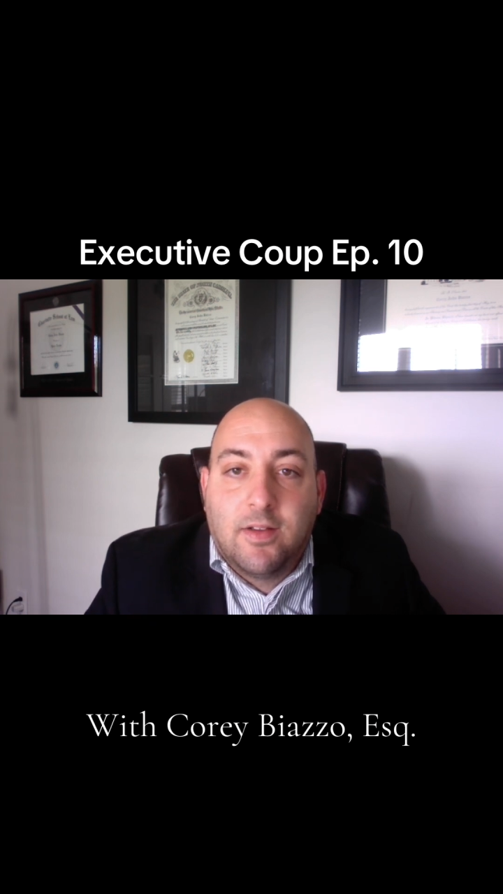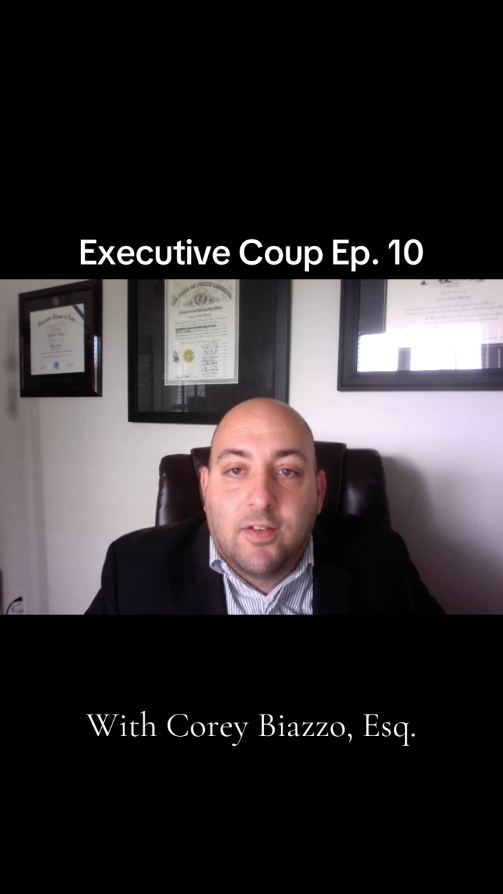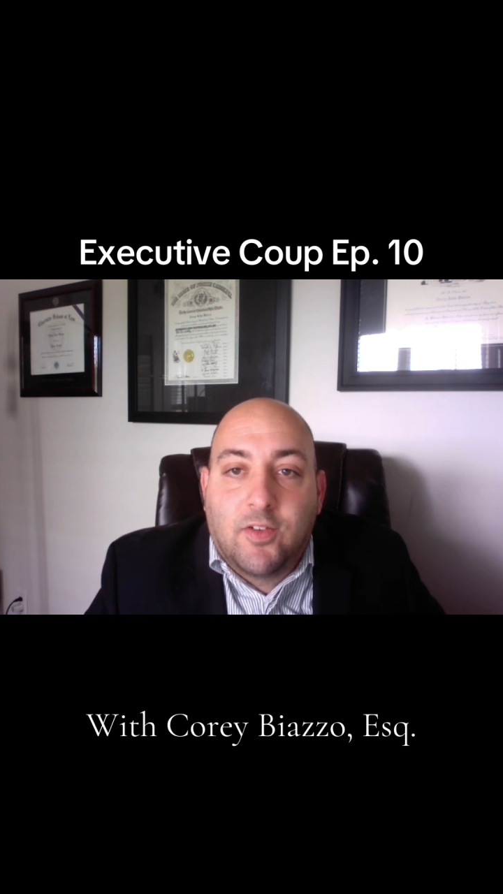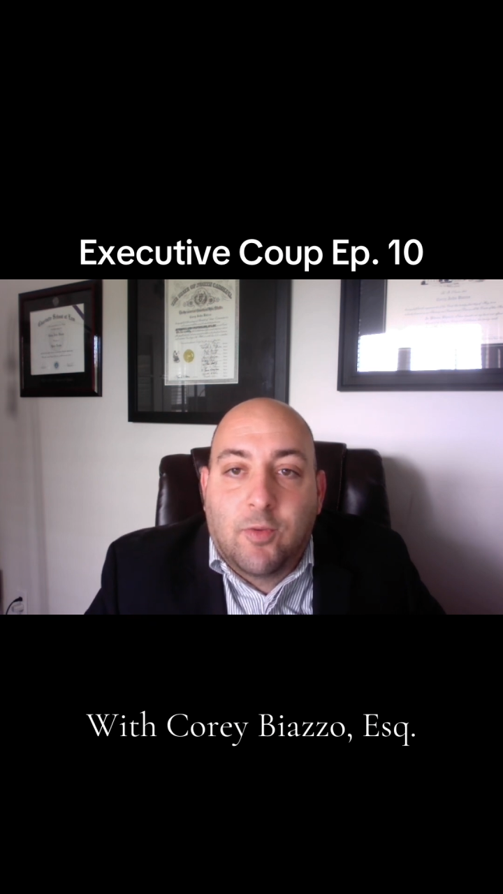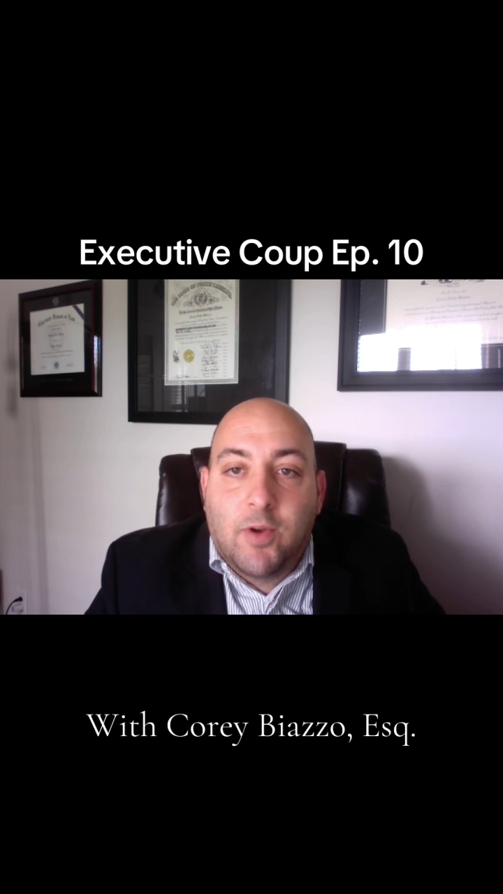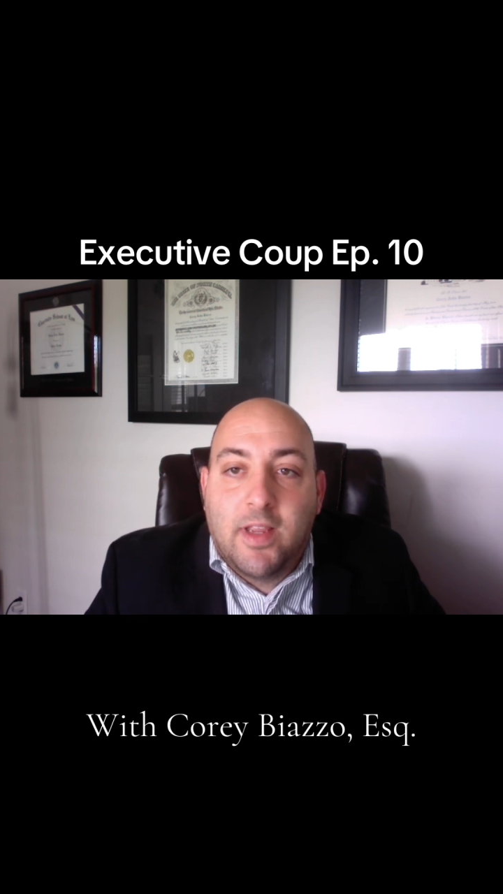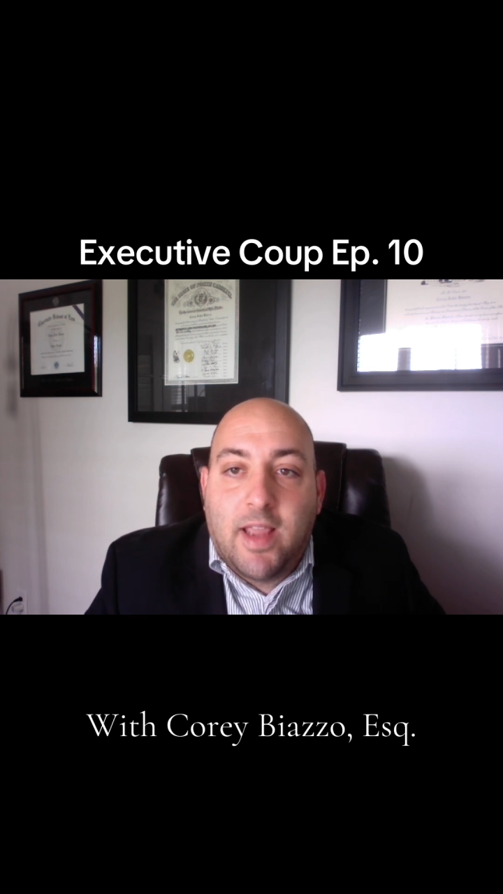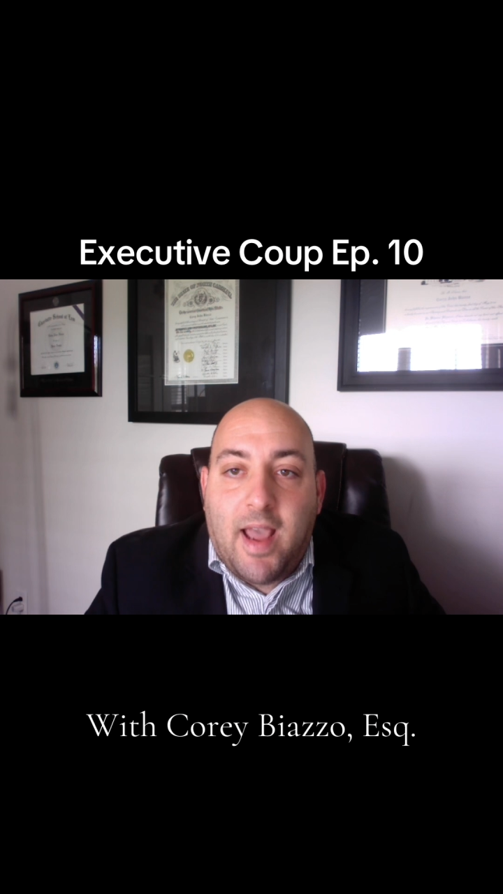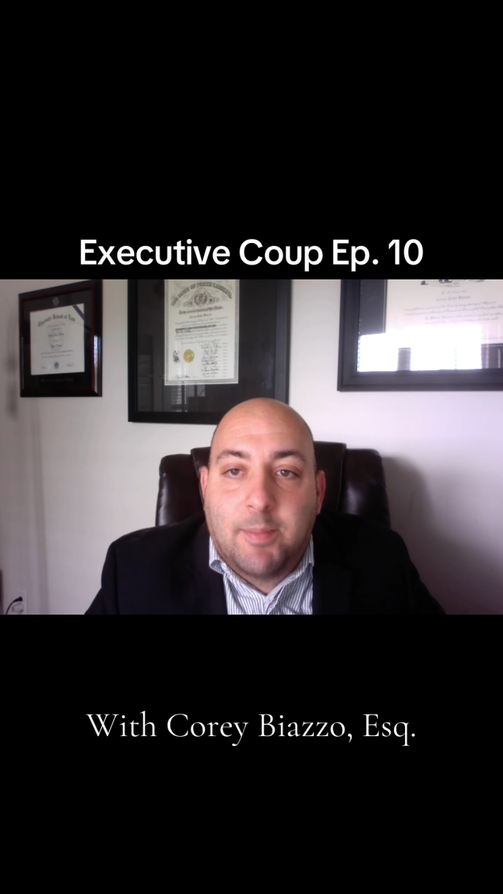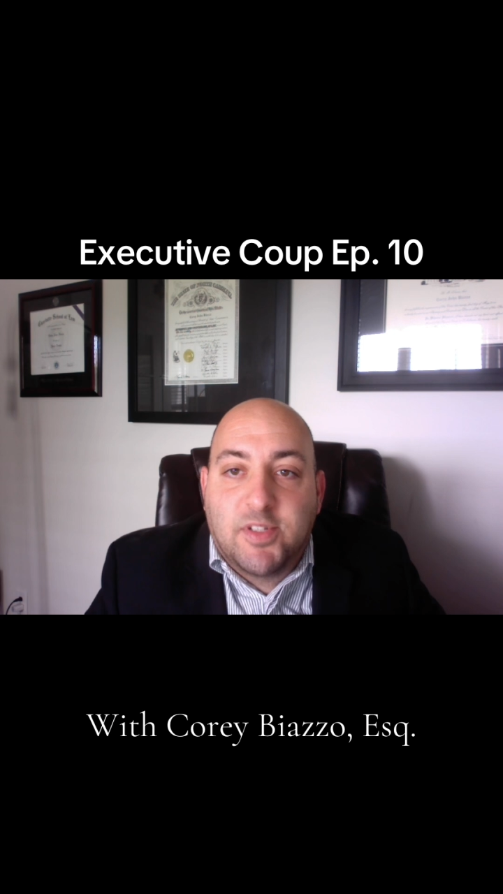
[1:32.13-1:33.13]
To
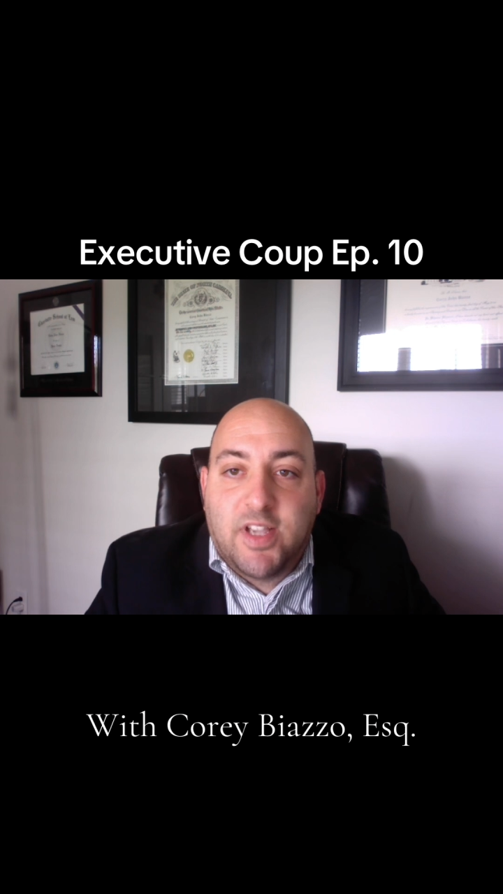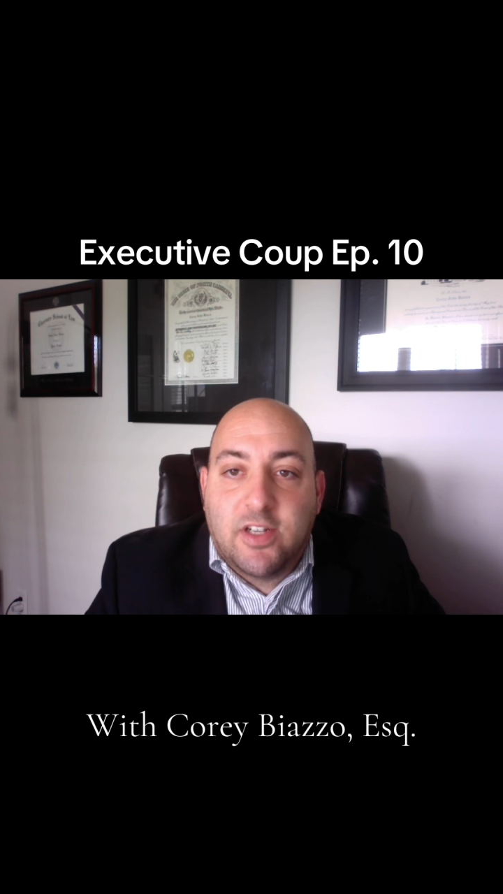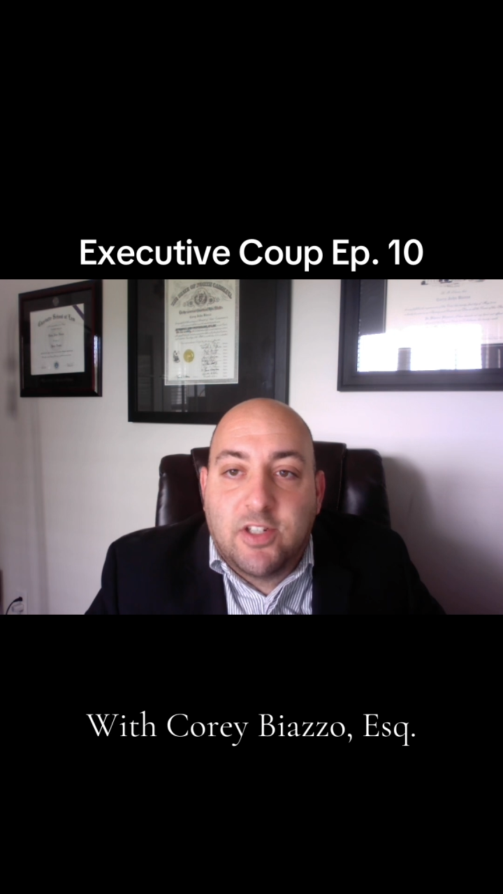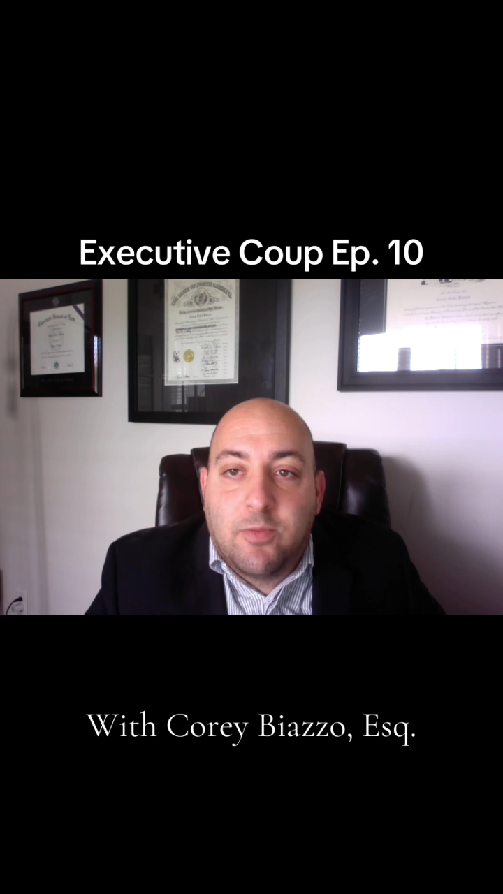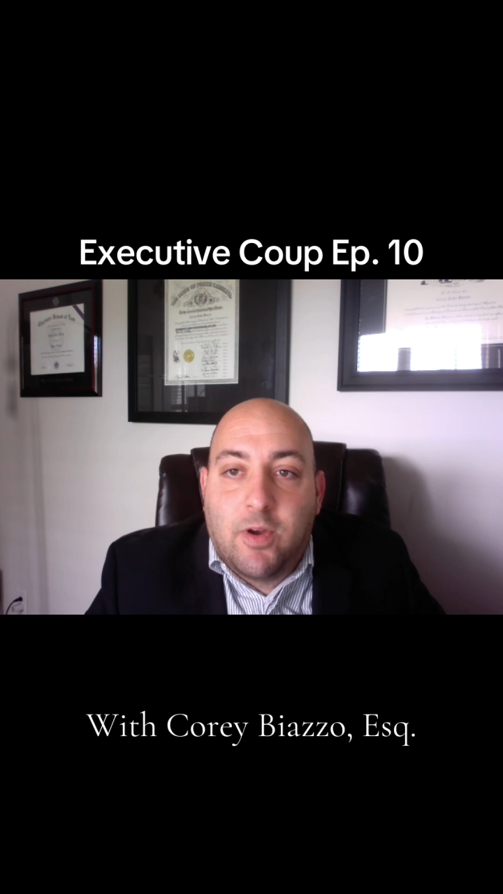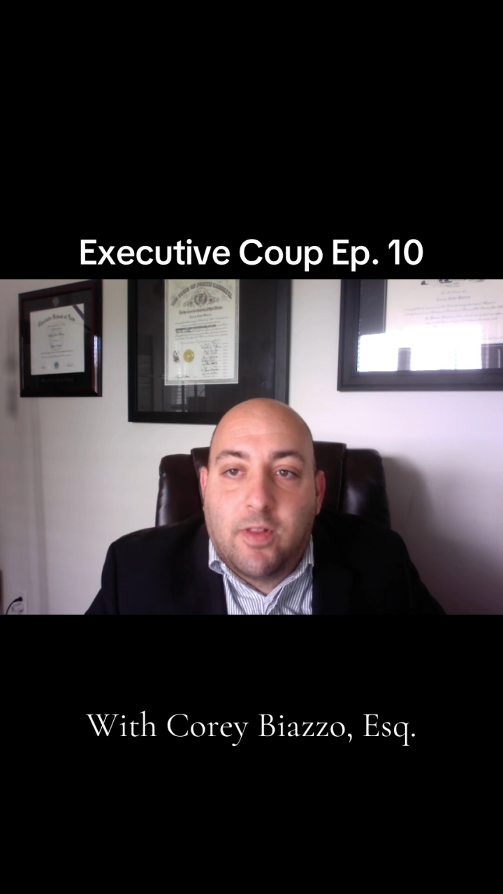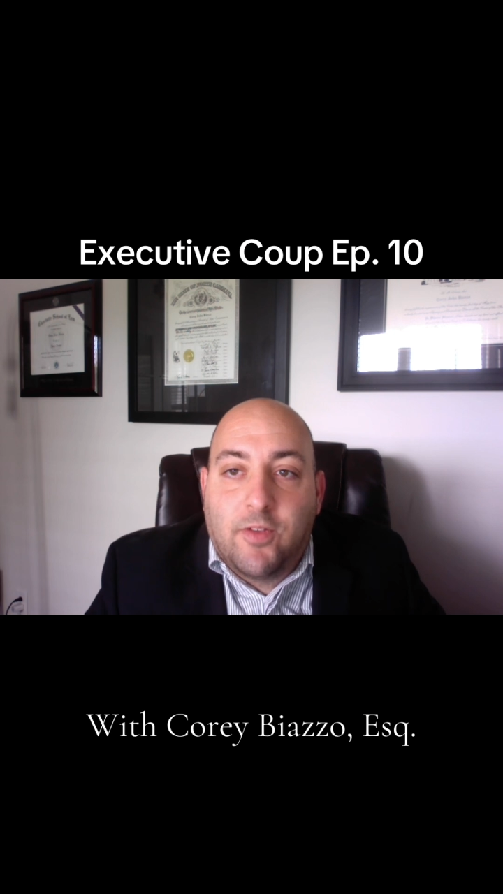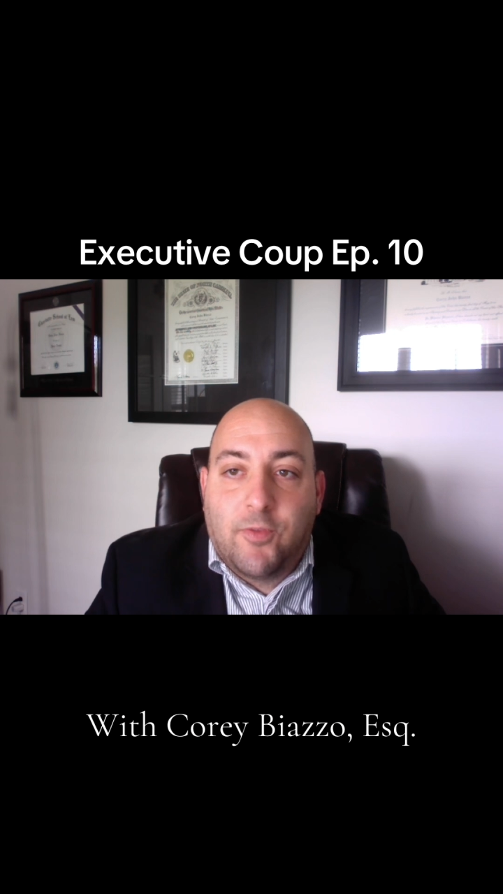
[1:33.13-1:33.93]
recap, Section 1 of the